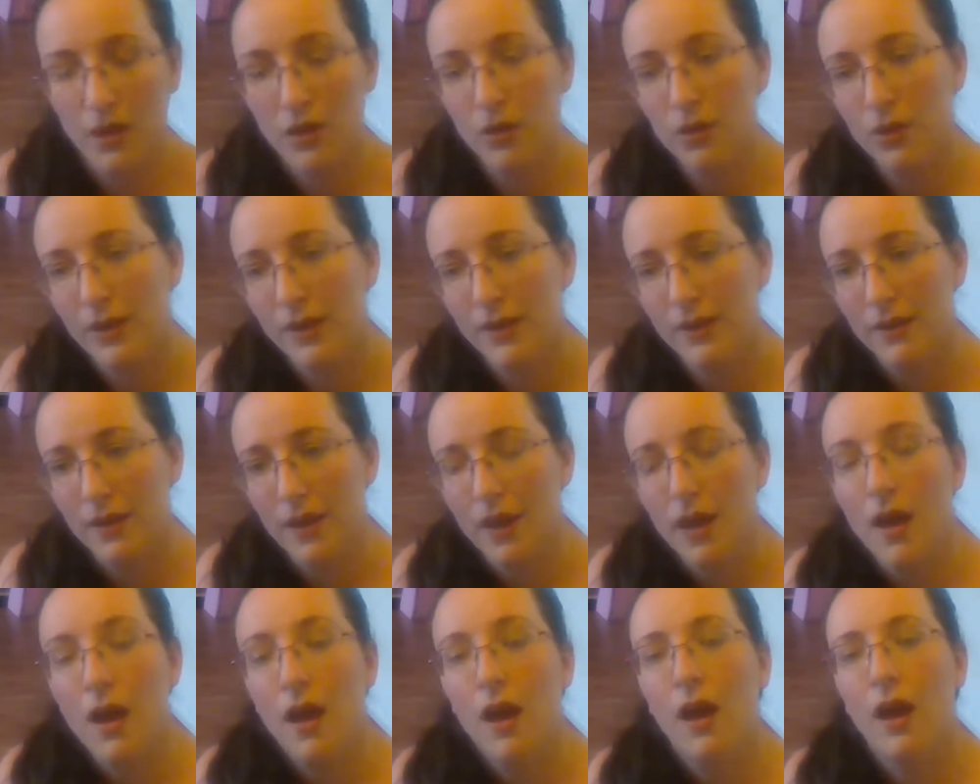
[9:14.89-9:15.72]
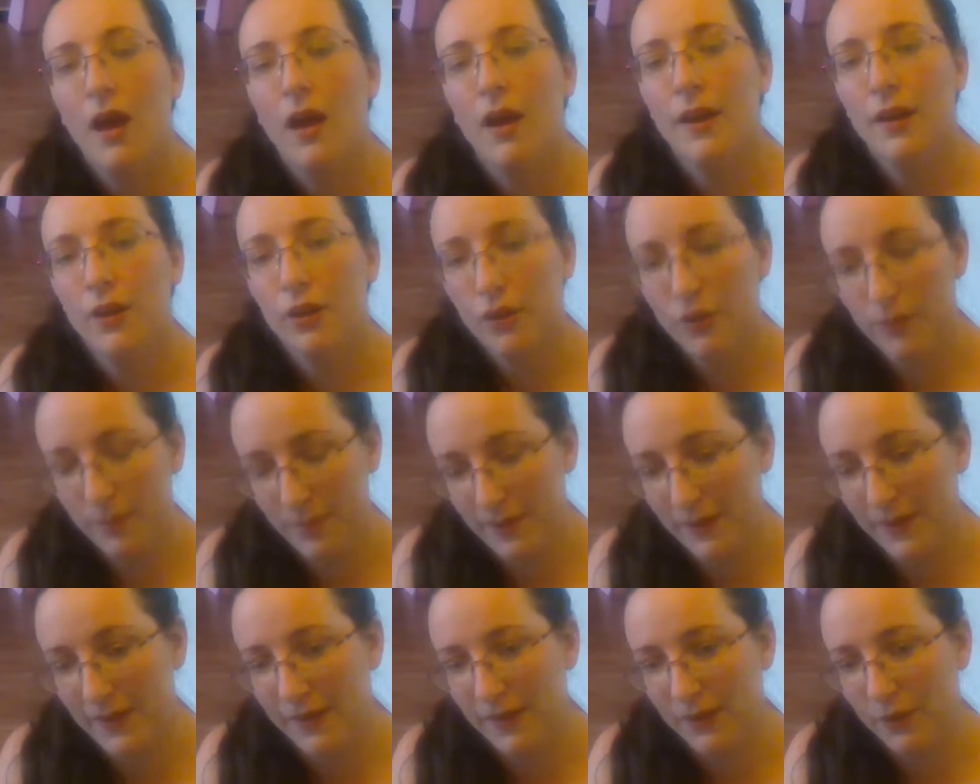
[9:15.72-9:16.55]
All right, I
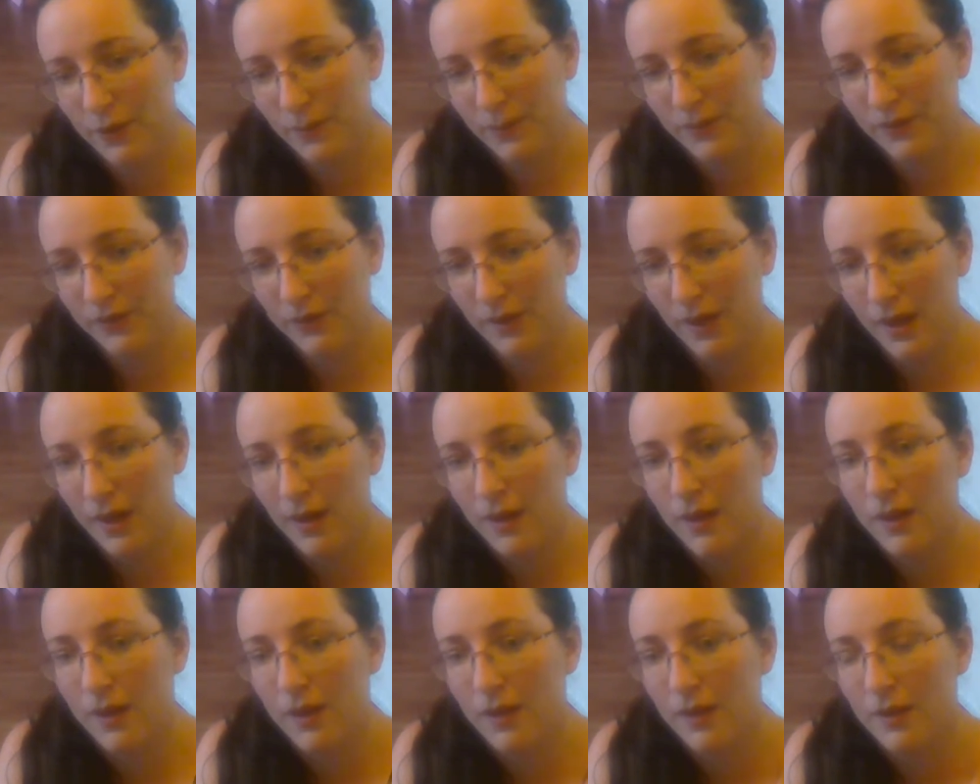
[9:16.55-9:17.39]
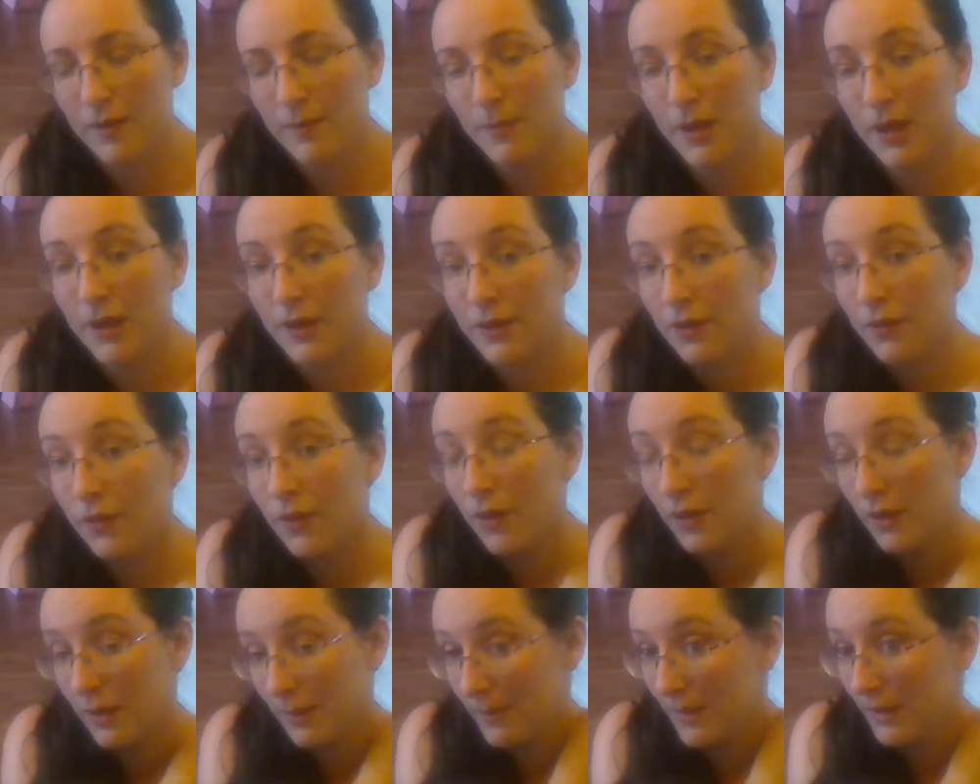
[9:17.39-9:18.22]
hope that helps. I know
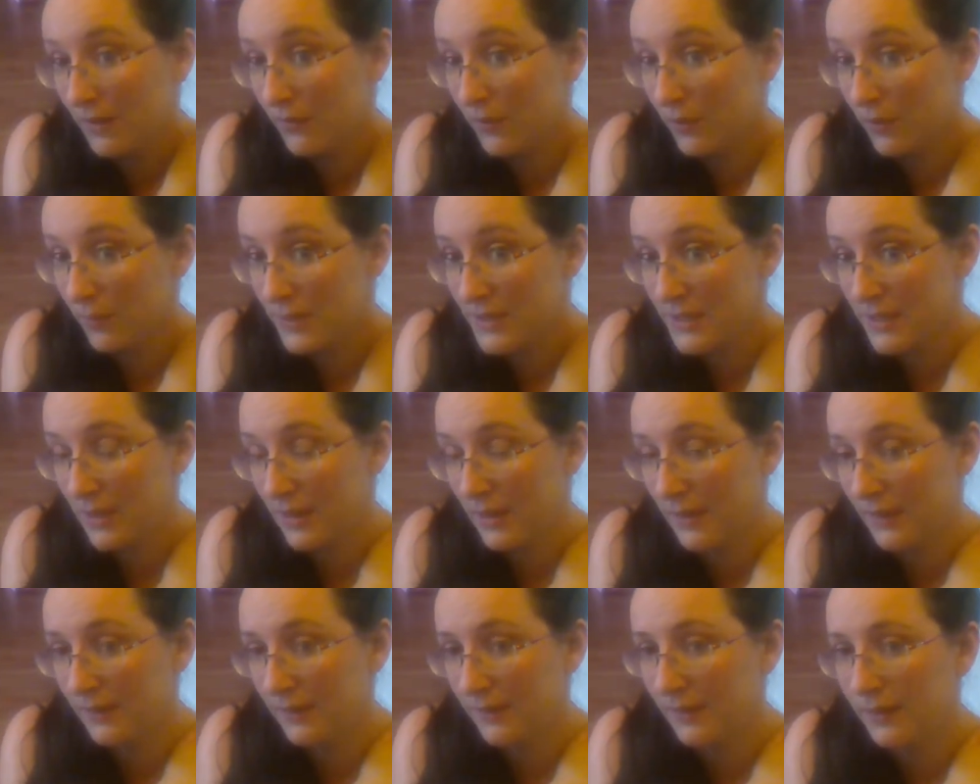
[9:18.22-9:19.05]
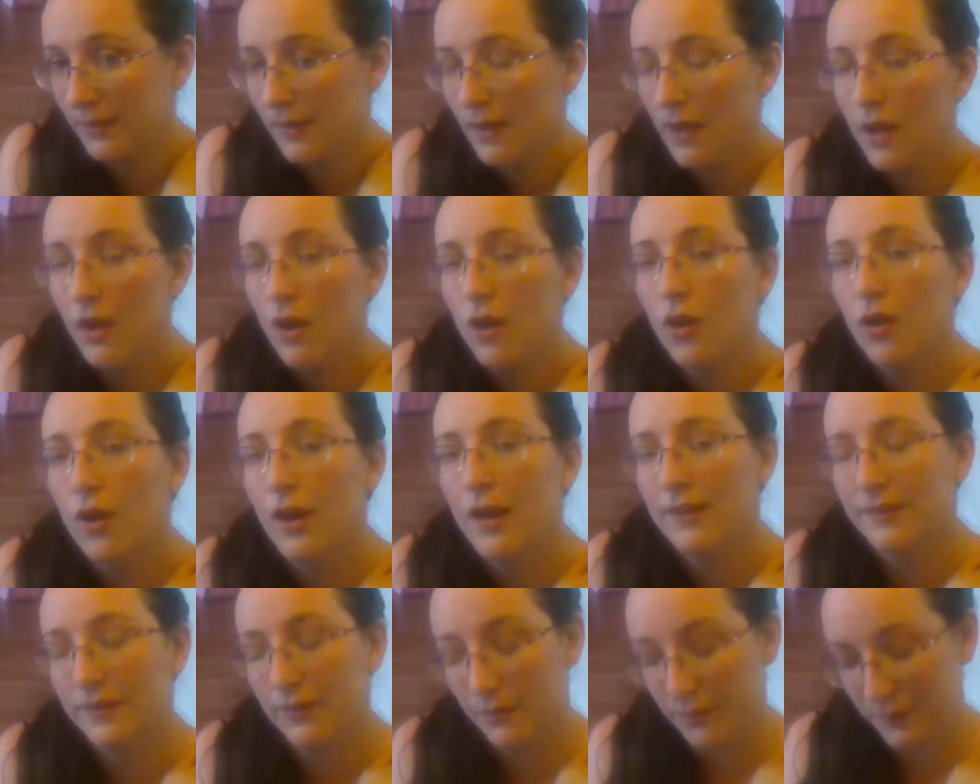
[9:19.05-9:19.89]
that I made a few mistakes
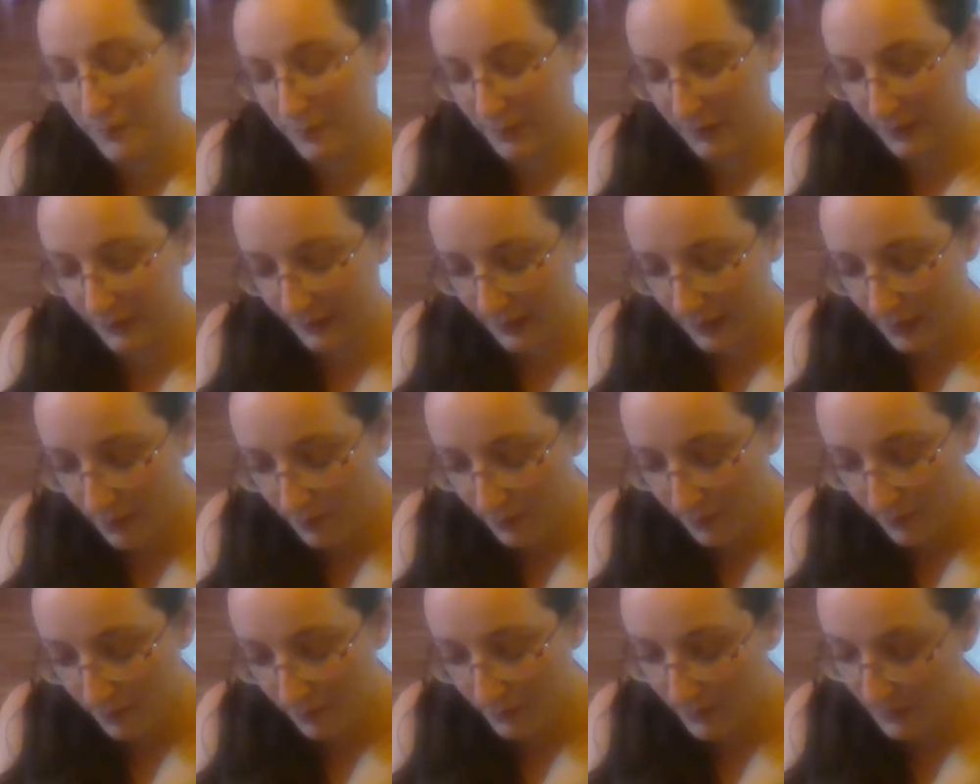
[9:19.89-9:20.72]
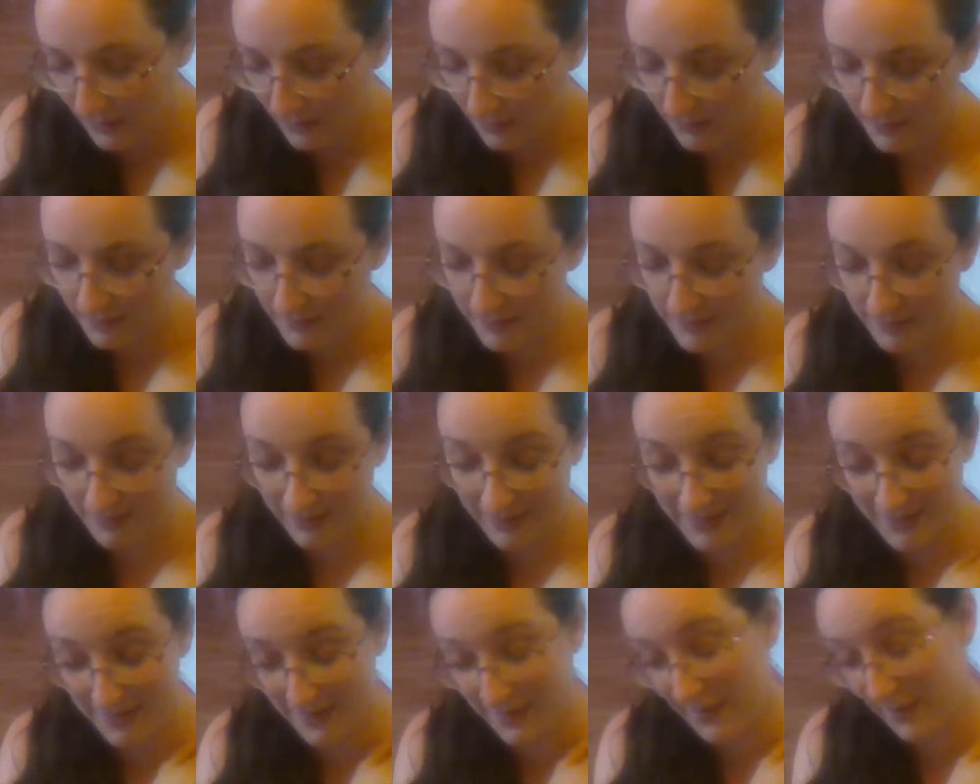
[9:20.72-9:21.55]
as I was building up because
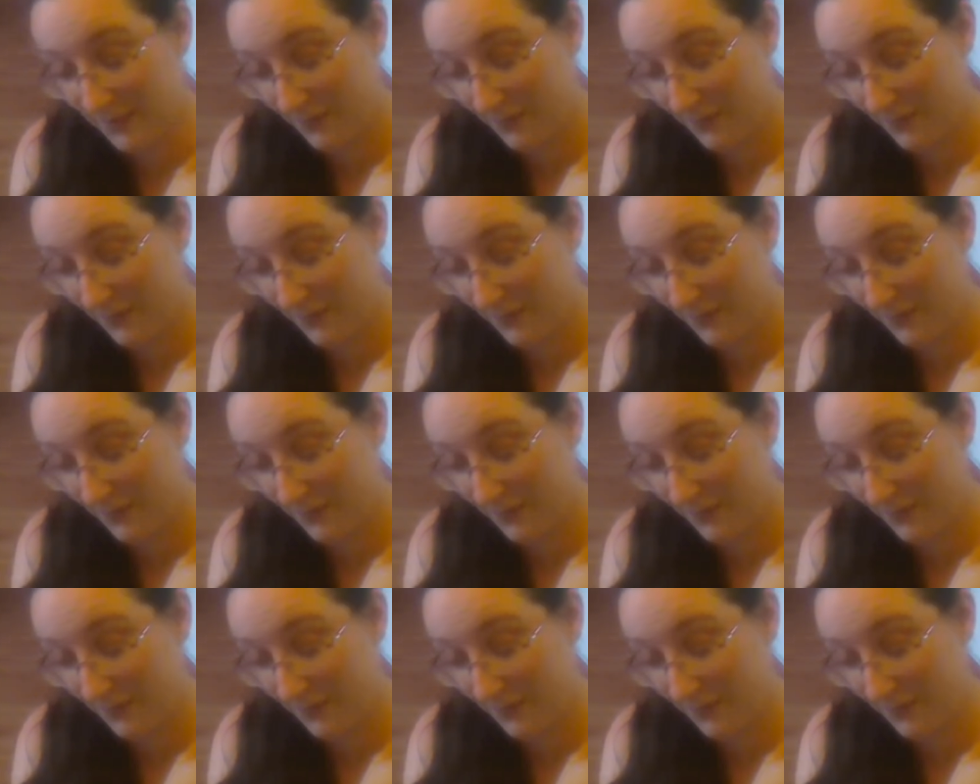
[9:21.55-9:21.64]
I did